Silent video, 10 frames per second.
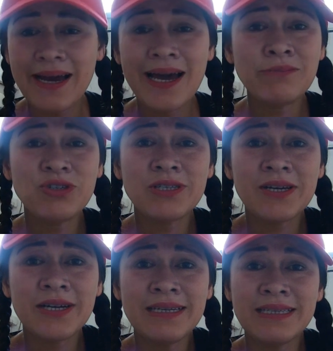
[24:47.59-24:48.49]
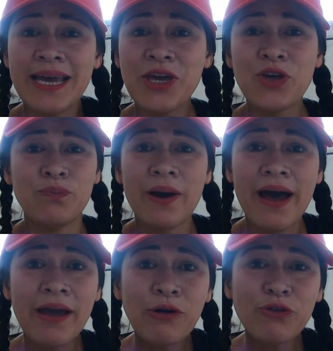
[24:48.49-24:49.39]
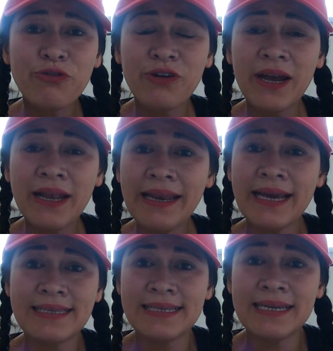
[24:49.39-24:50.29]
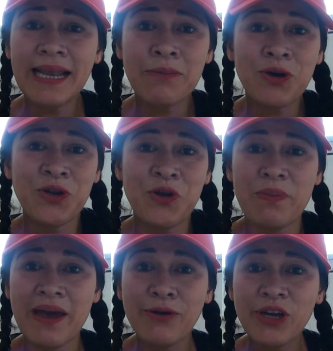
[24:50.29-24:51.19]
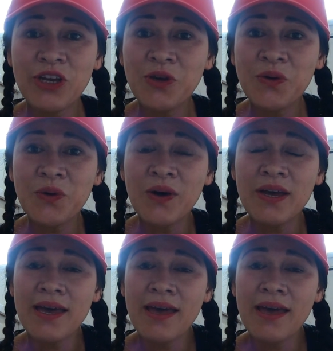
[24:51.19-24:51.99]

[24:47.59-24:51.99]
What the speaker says: I'm just going to say goodbye, old friend. That's it. I'm going to bury you.